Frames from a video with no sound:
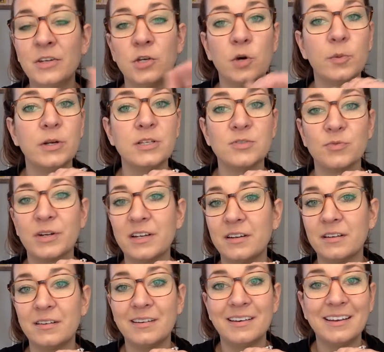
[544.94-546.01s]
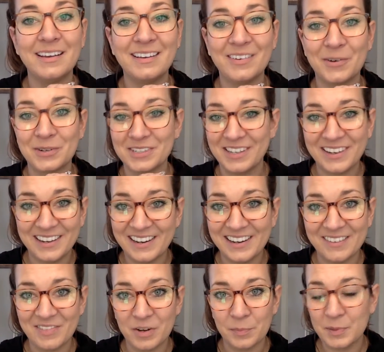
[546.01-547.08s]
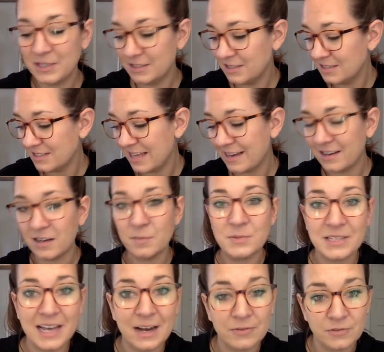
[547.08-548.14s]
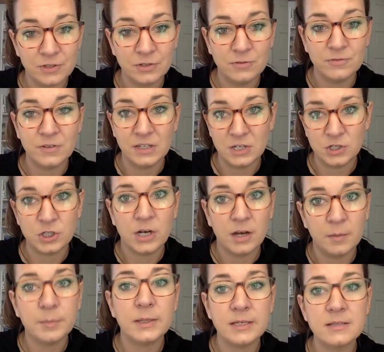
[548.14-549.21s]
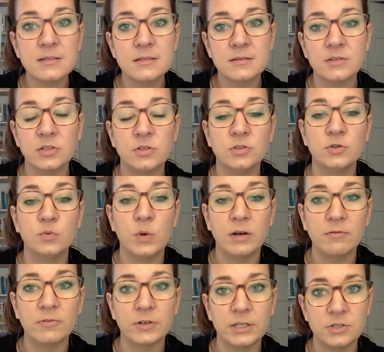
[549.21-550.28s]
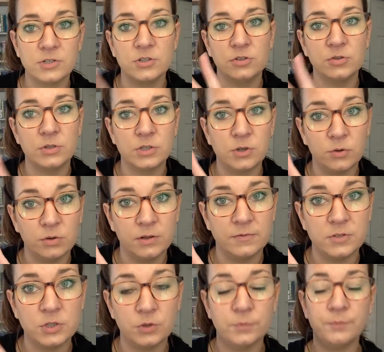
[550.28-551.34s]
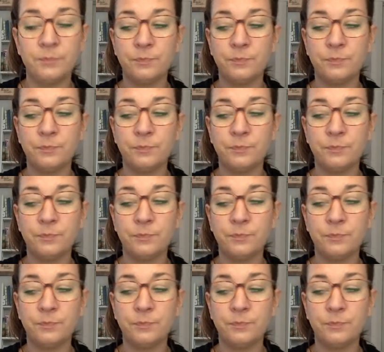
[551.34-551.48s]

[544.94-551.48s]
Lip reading: Nobody's written or done any of their pieces. That comes after you finish a piece. You'll do 1 for each, so I'll do a total of 2.